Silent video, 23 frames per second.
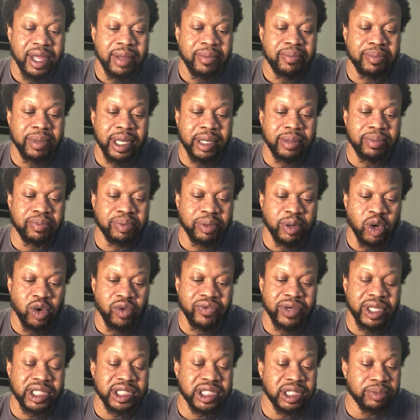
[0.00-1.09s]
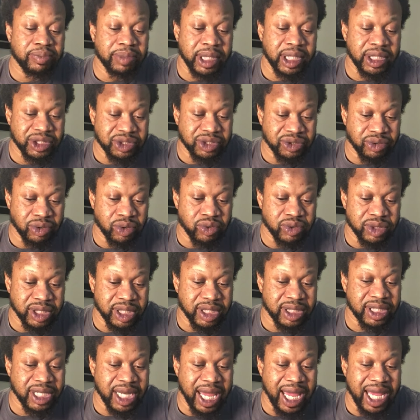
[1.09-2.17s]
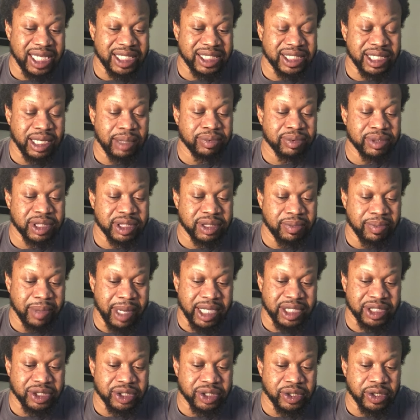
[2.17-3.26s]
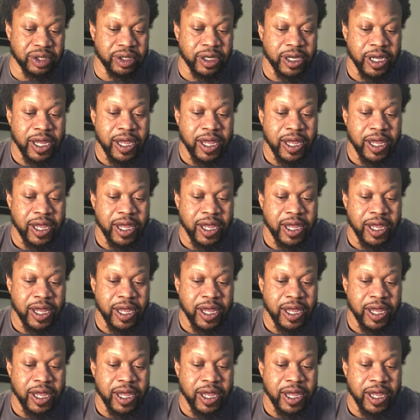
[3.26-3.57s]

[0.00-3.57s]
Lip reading: been proven to be true since last semester,